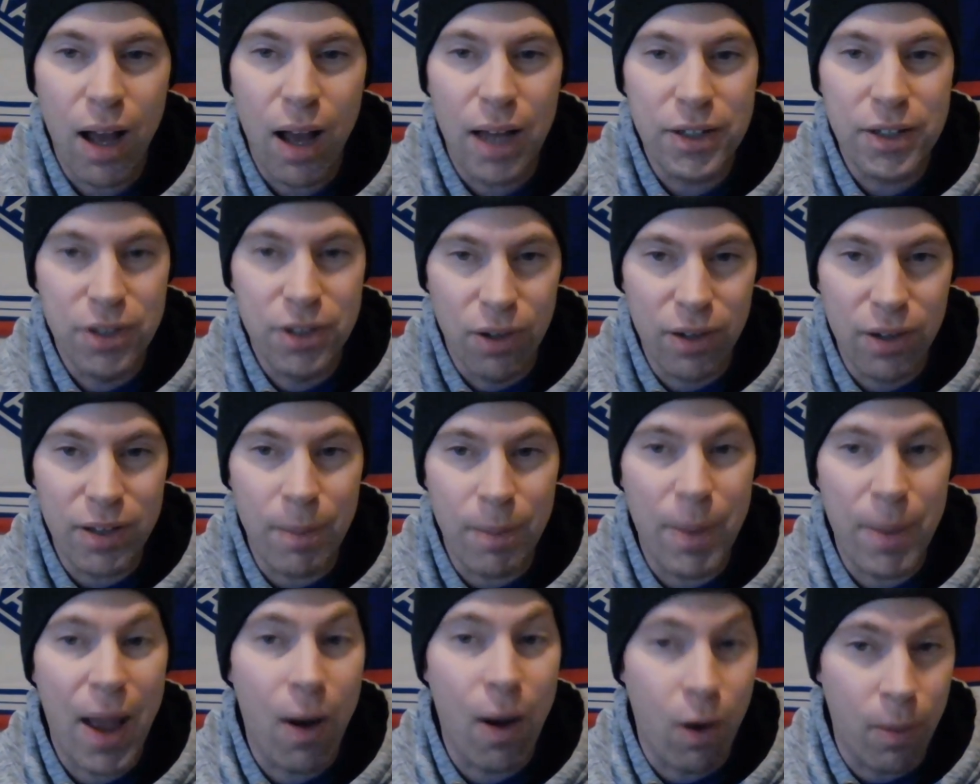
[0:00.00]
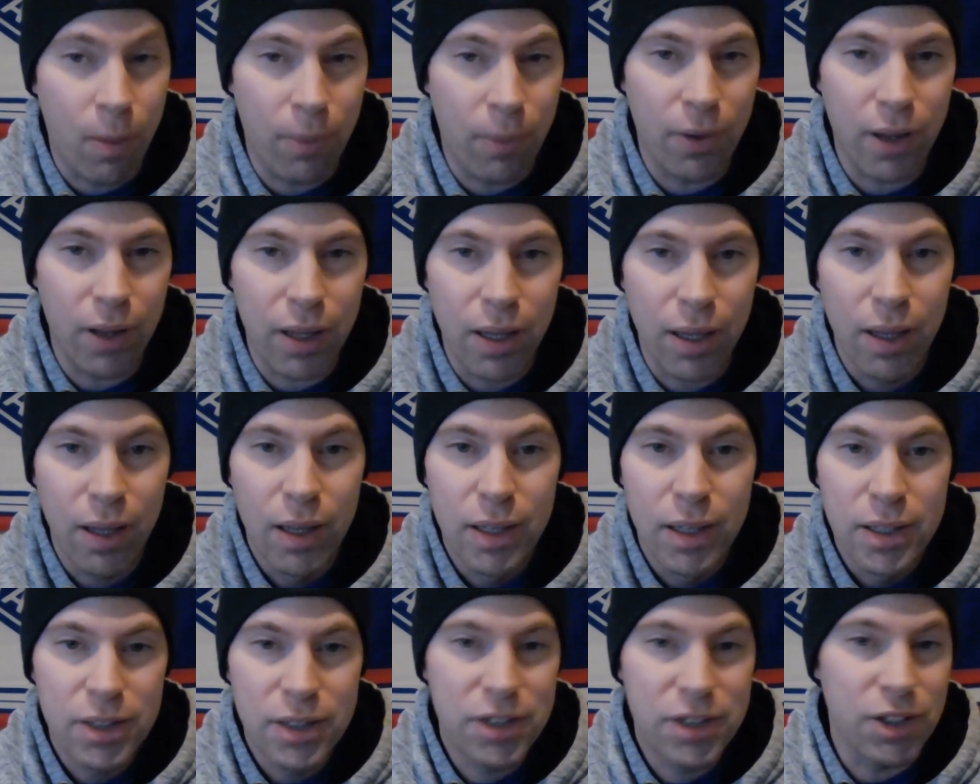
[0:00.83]
during the power play.
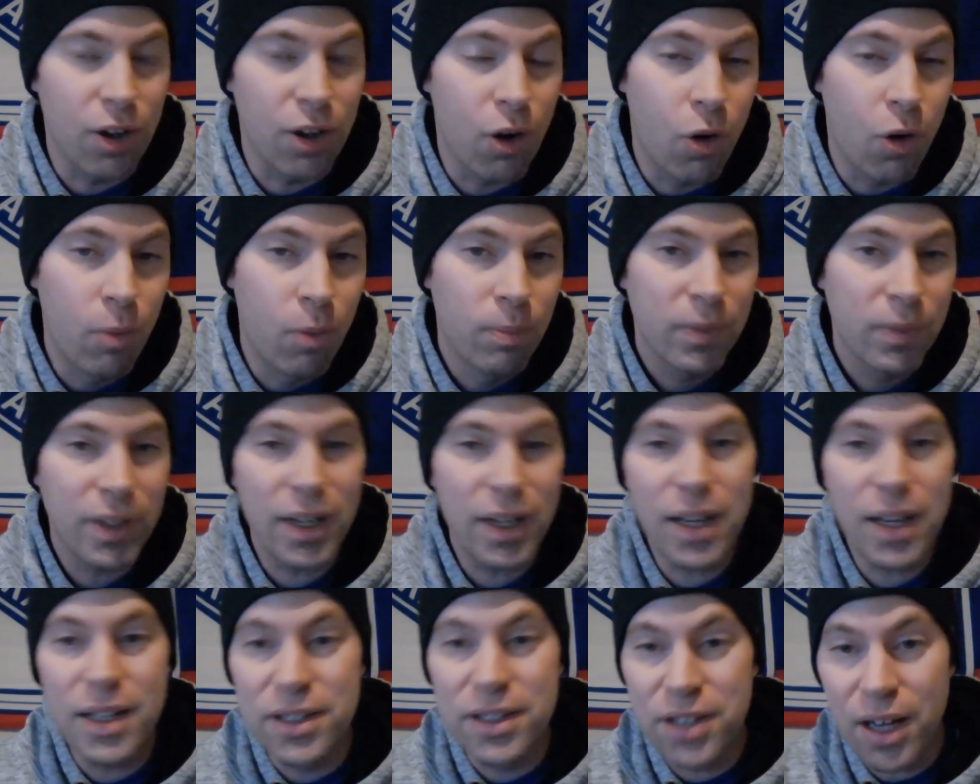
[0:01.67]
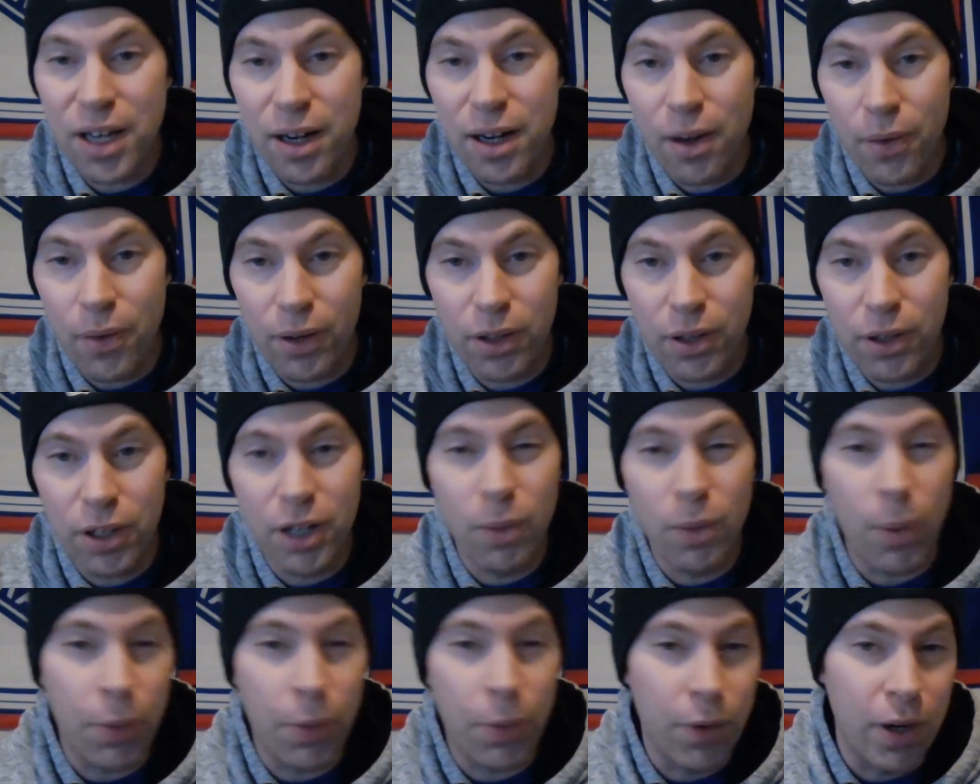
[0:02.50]
So Canadiens get another clear
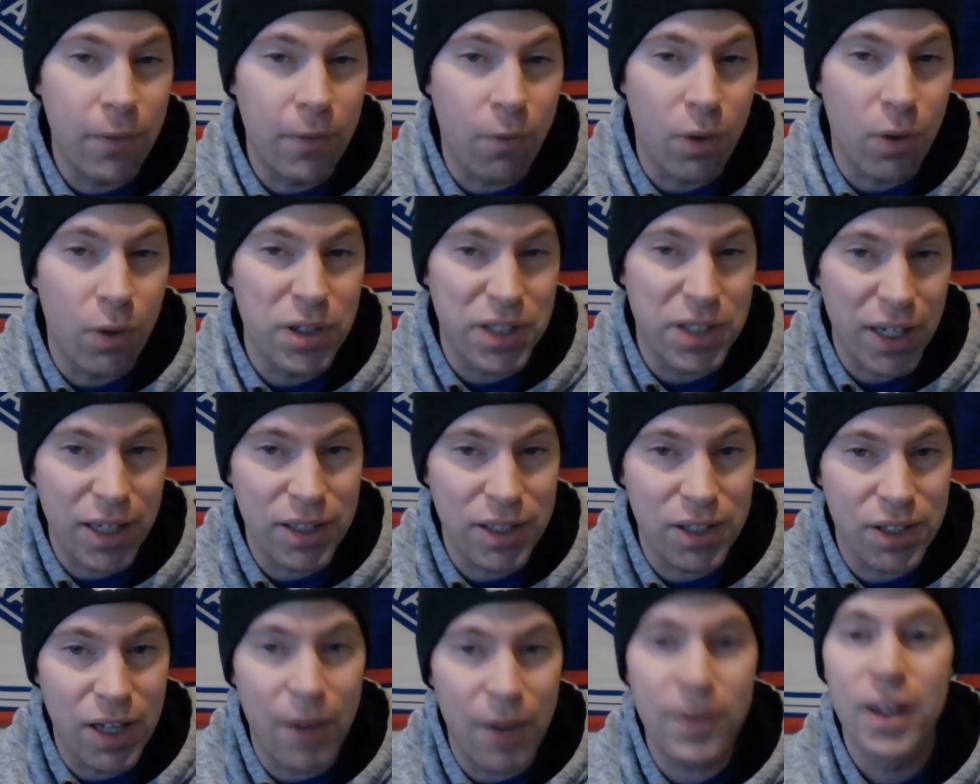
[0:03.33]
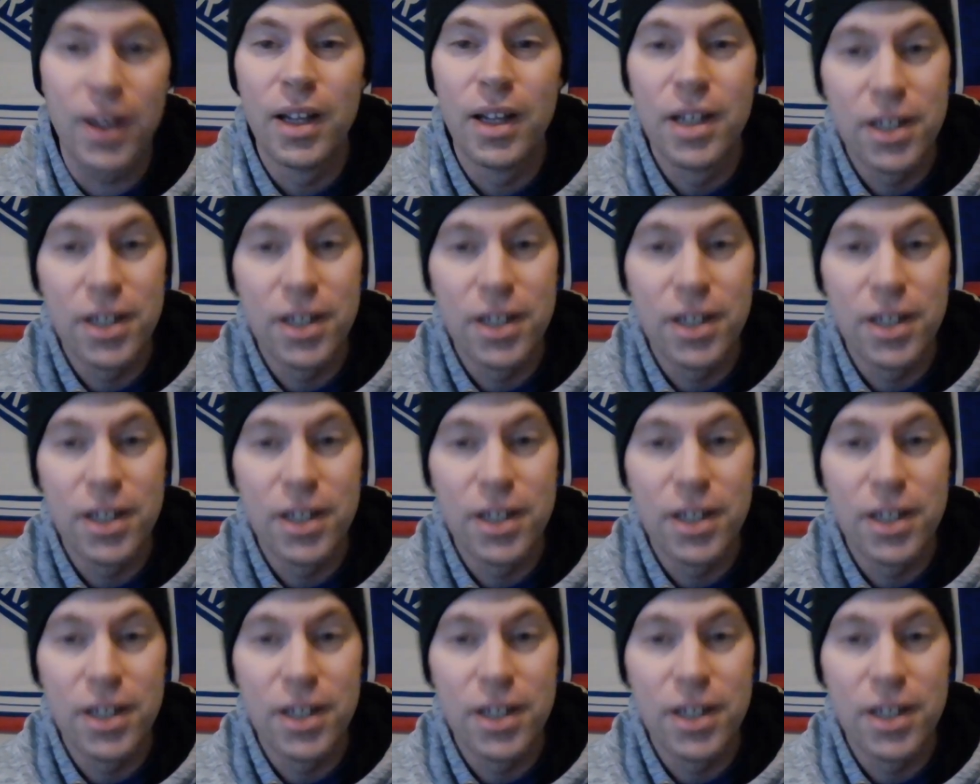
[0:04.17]
with 34 seconds left.